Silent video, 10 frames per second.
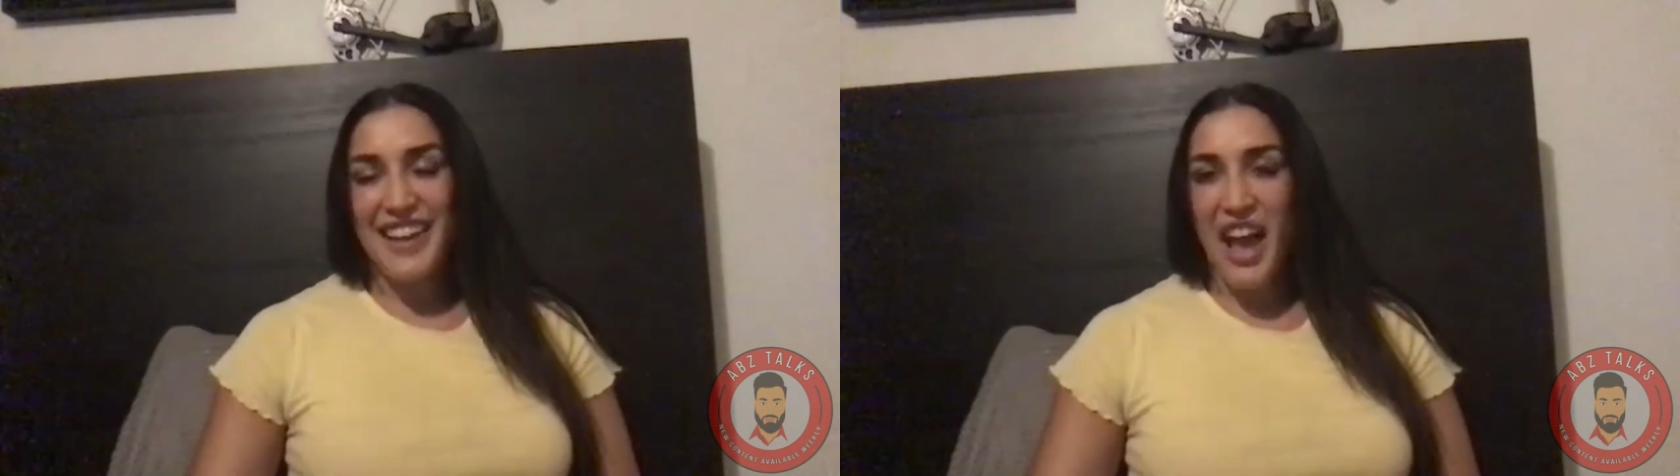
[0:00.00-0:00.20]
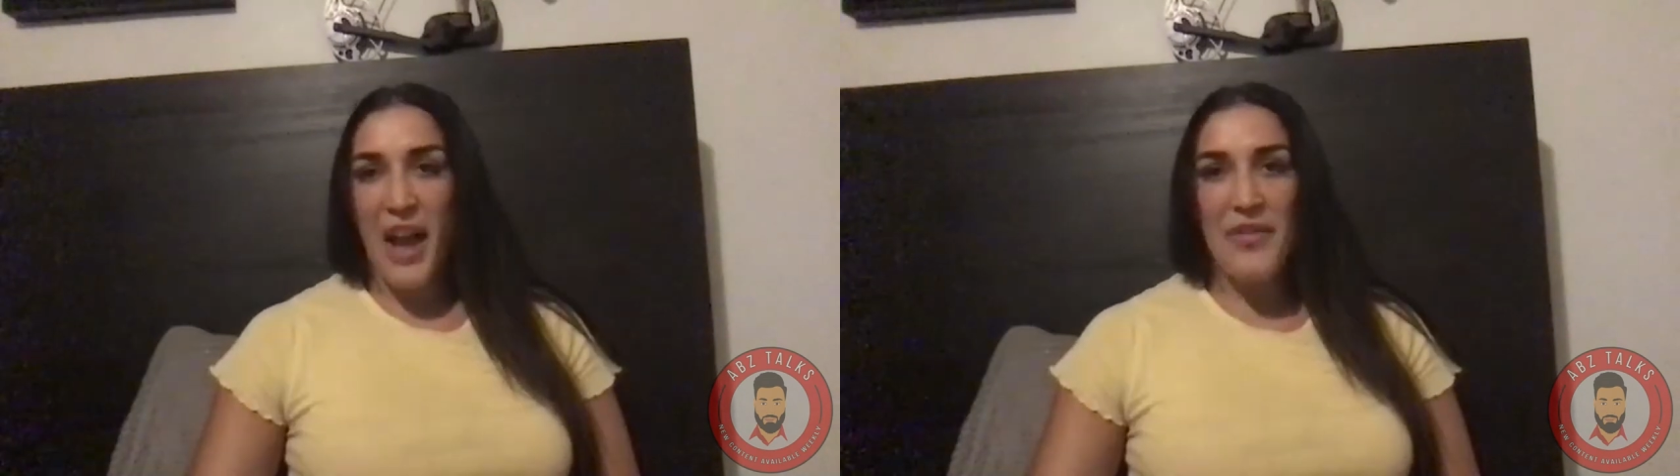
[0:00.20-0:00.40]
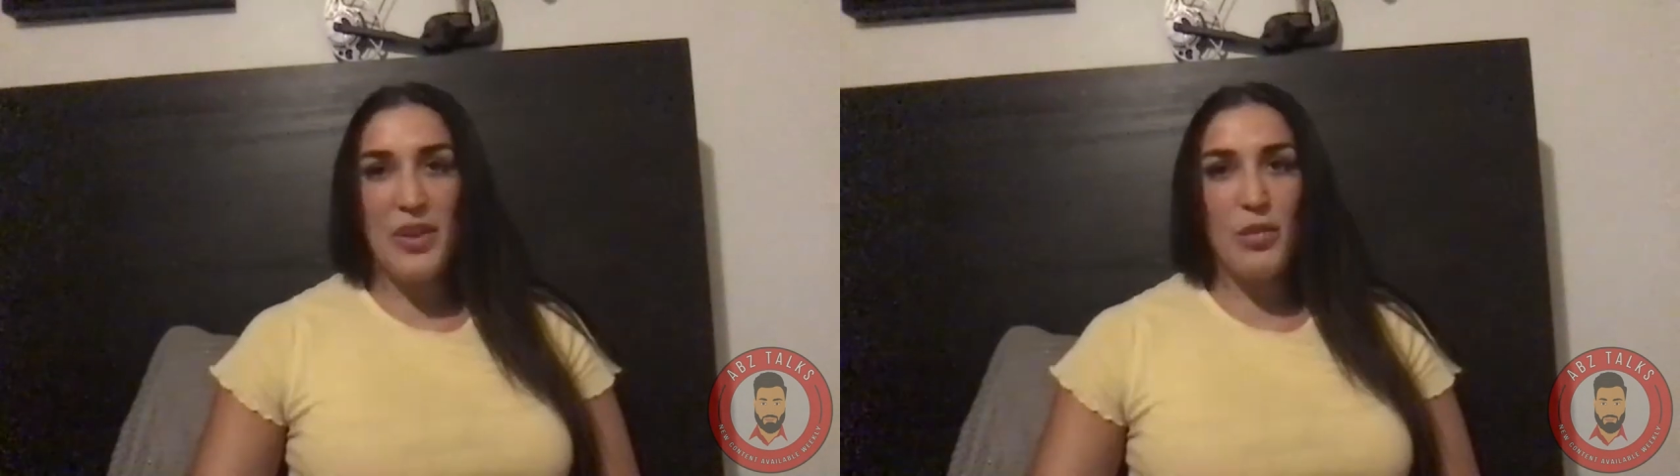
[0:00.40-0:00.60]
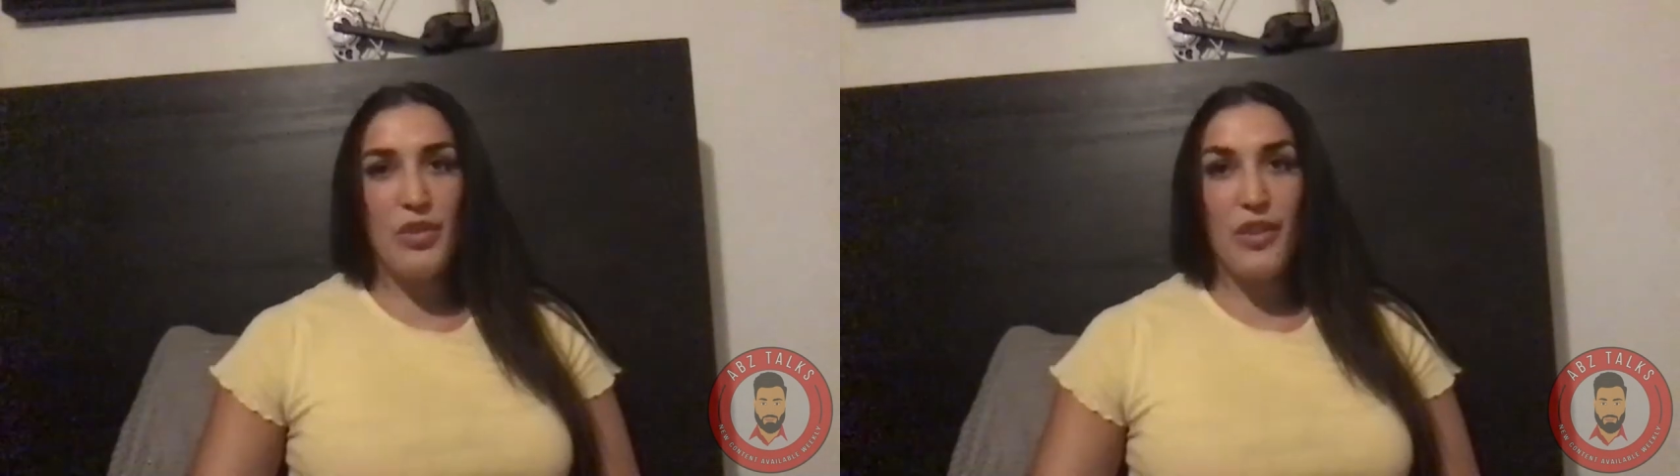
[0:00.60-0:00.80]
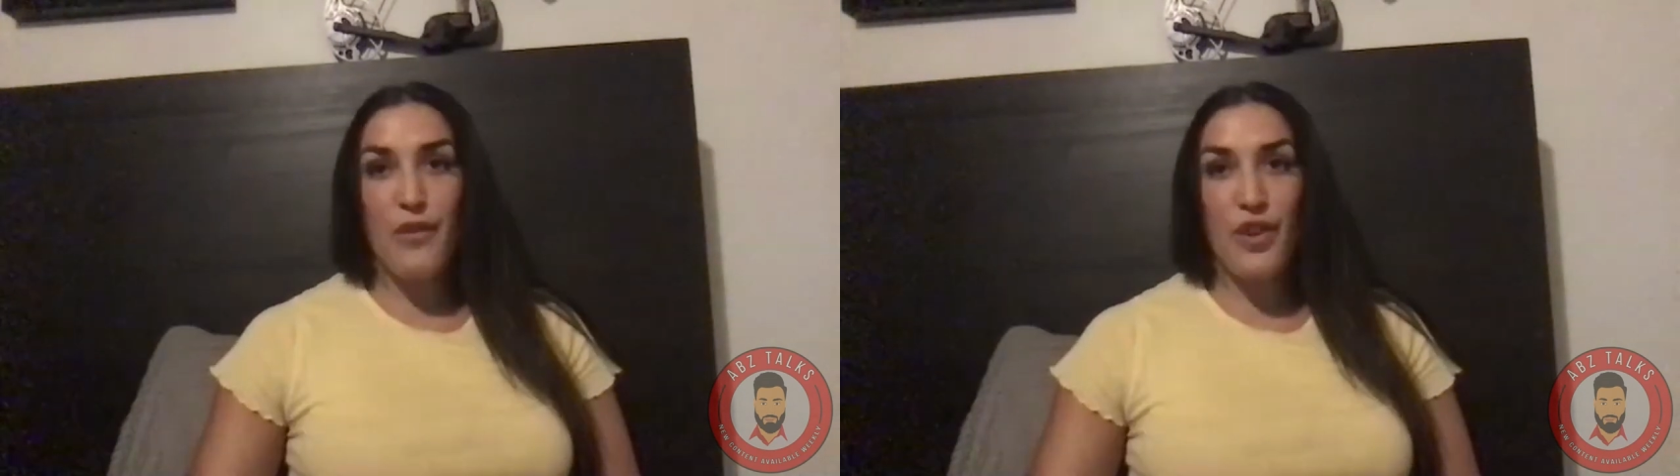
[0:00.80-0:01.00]
I mean,
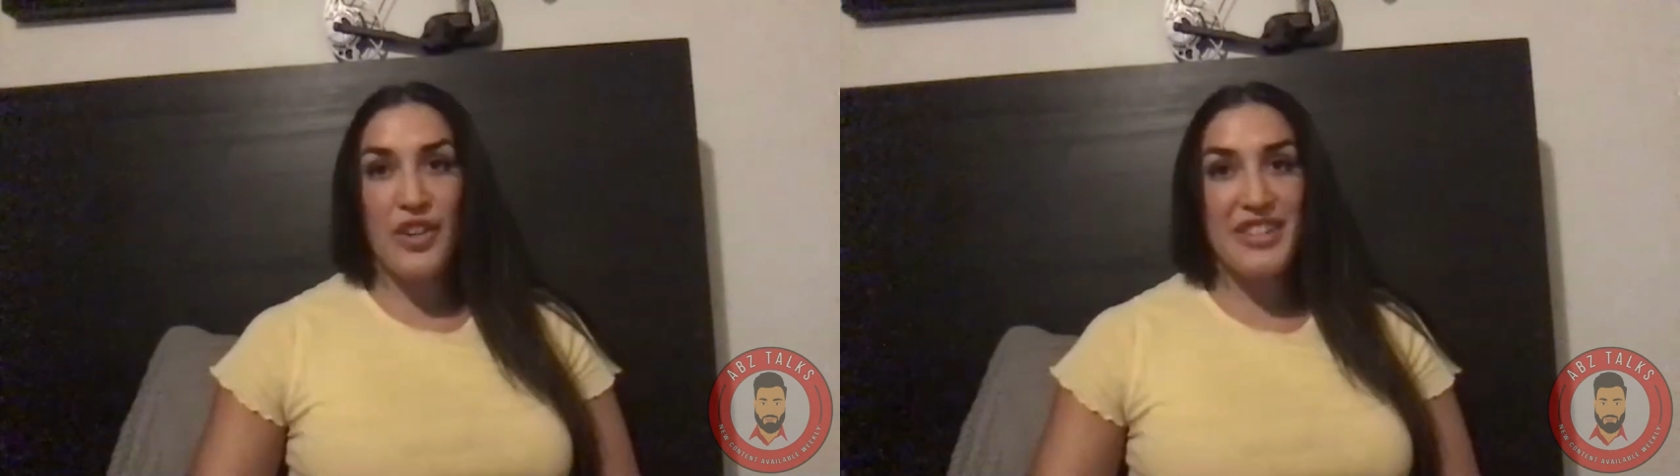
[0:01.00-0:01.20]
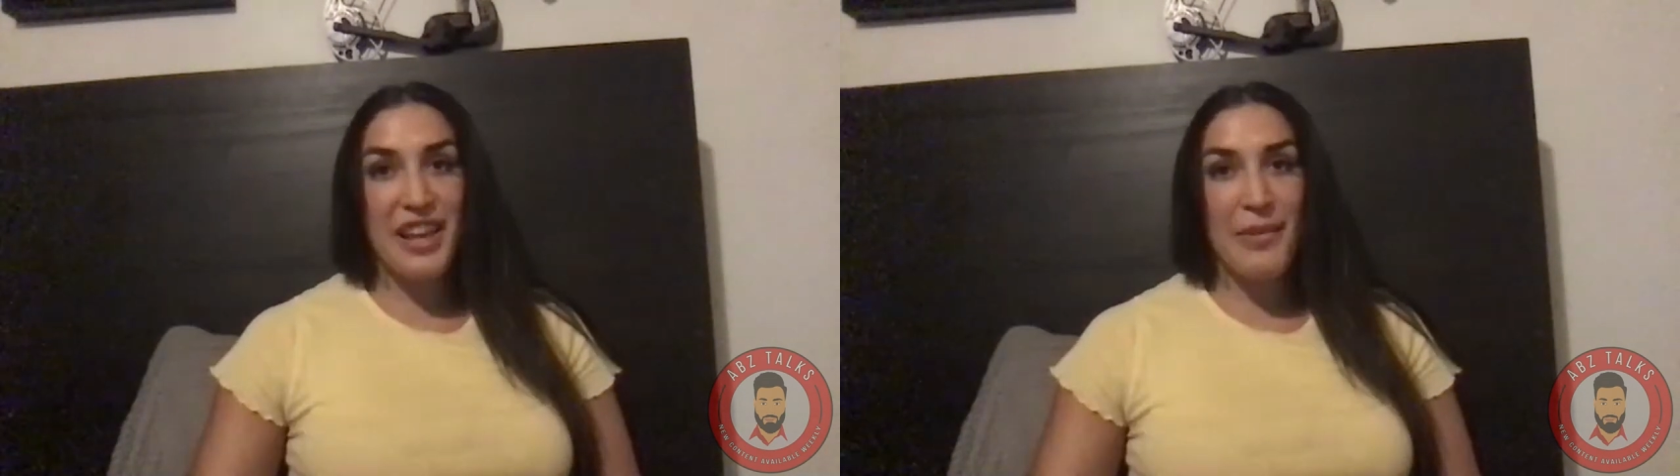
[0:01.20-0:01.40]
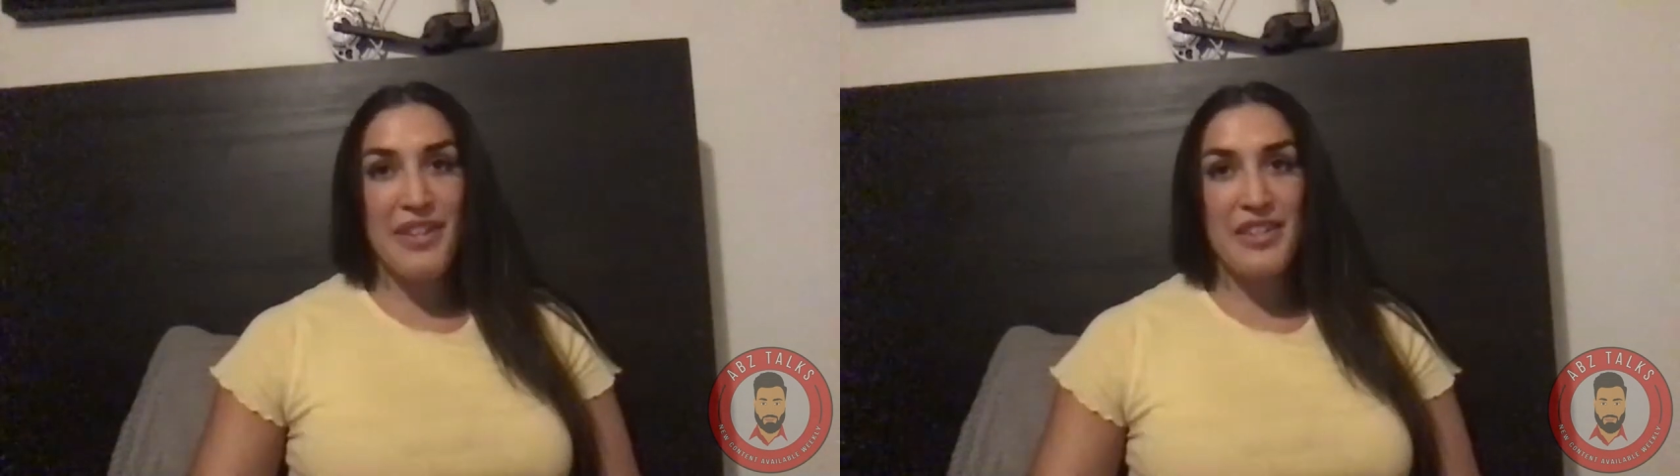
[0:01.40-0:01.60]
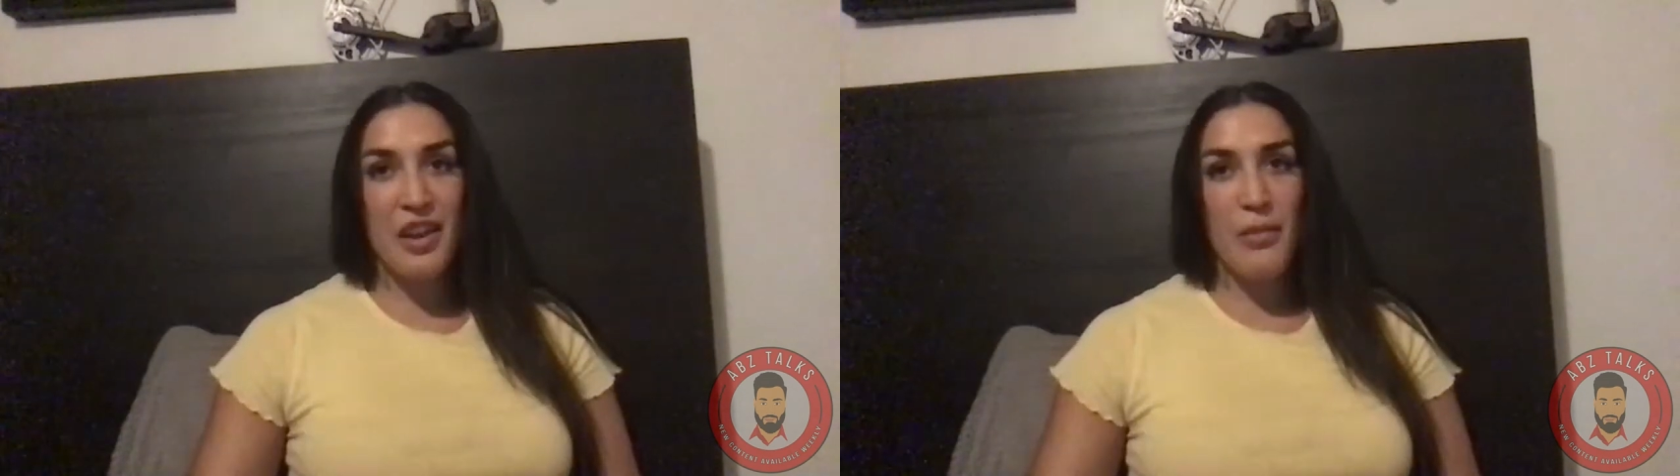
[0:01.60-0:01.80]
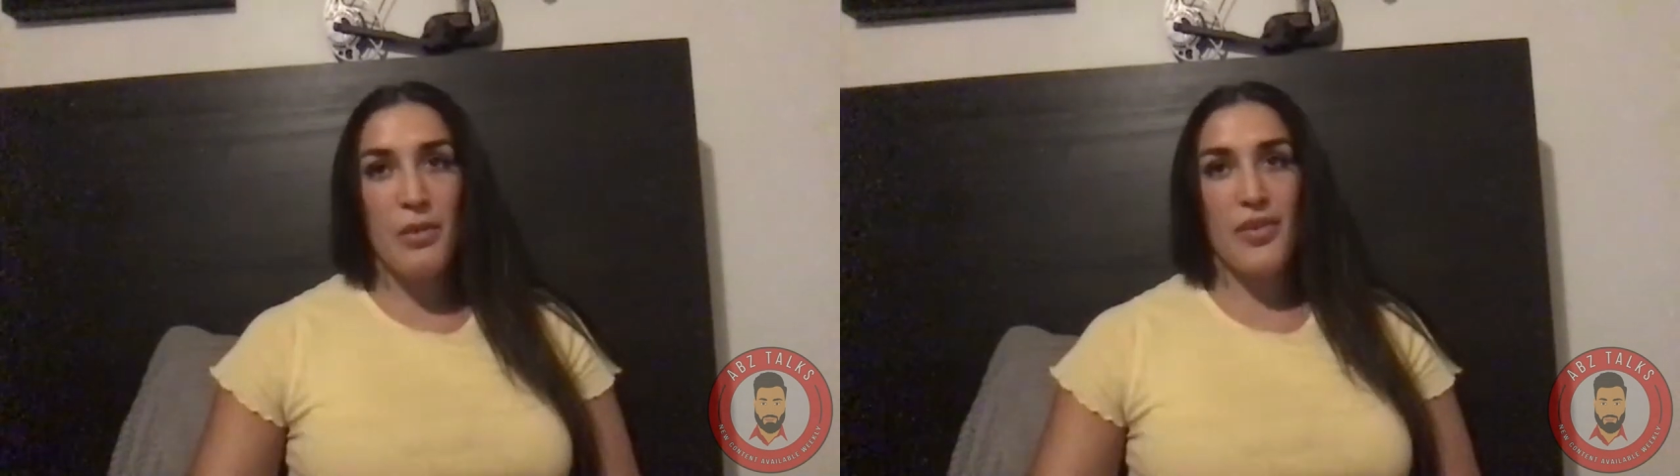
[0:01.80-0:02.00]
the first time I saw him,